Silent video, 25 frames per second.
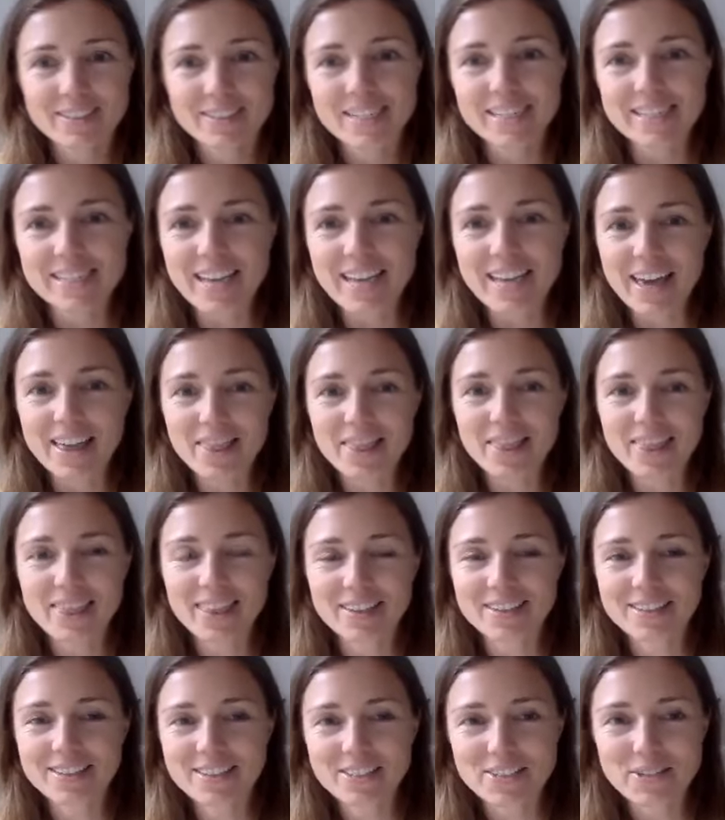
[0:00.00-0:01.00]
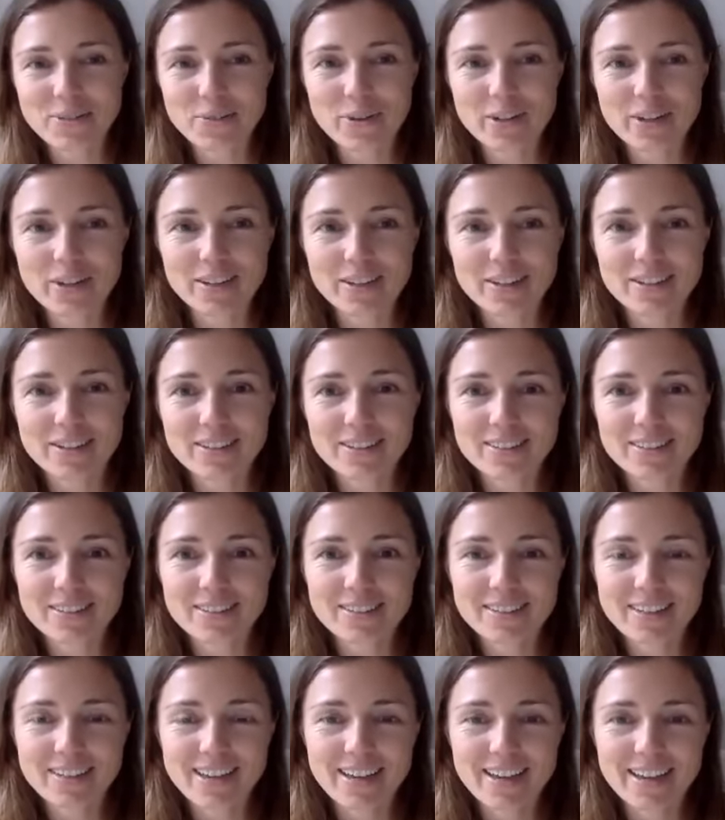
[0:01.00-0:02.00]
Nisanth, do you want to
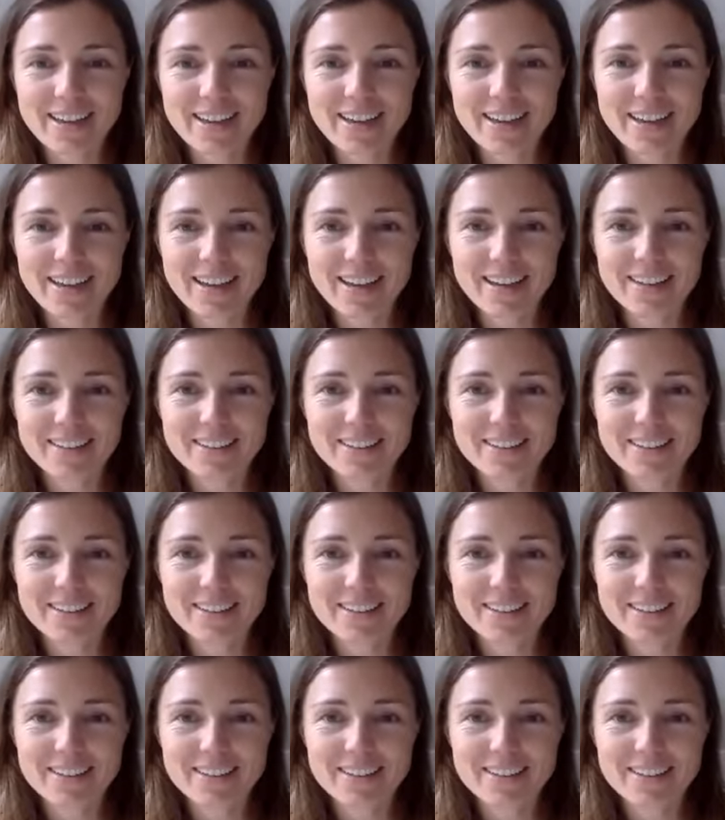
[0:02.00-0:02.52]
add?